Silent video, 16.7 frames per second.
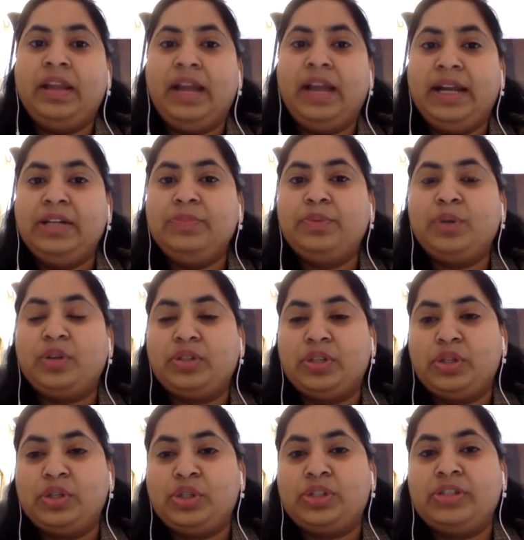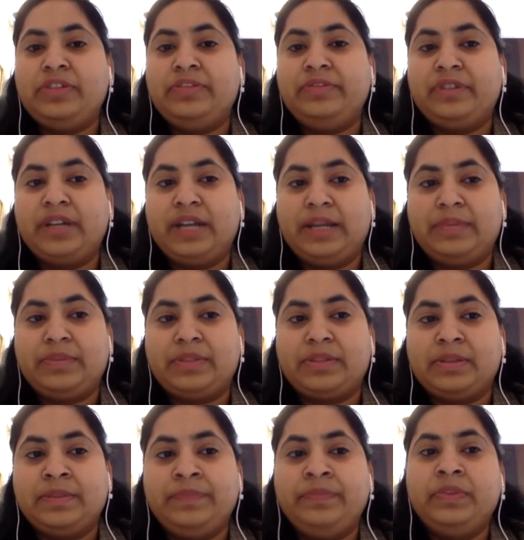and prosecution of crimes,
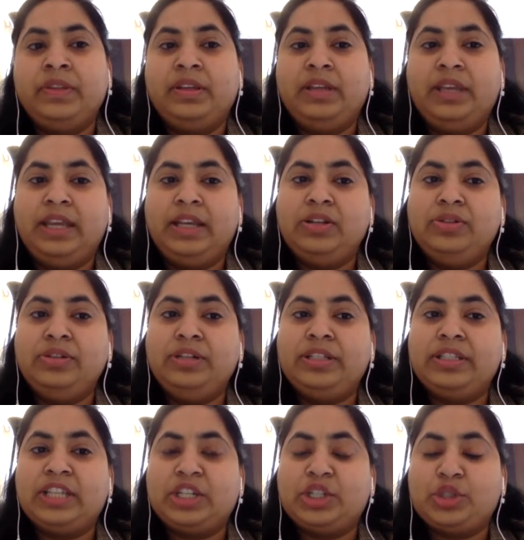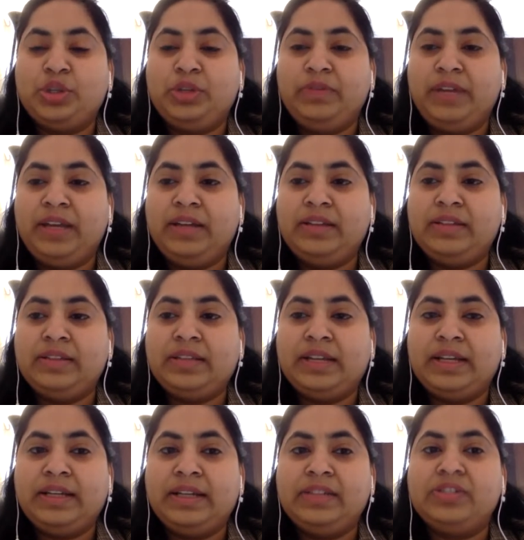including sexual violence
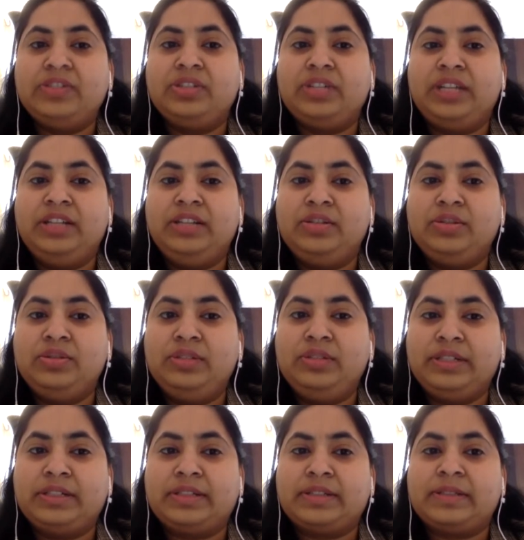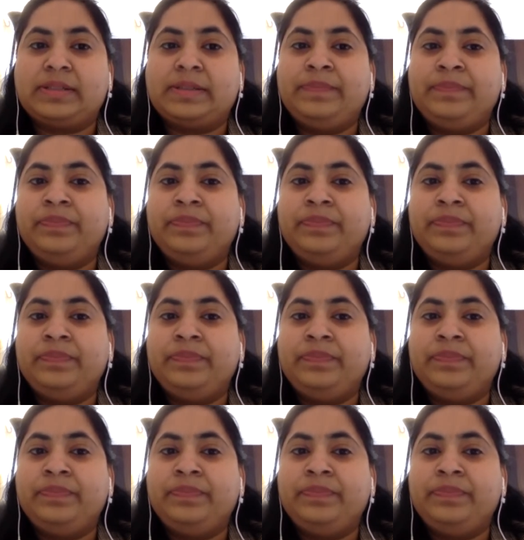against child soldiers.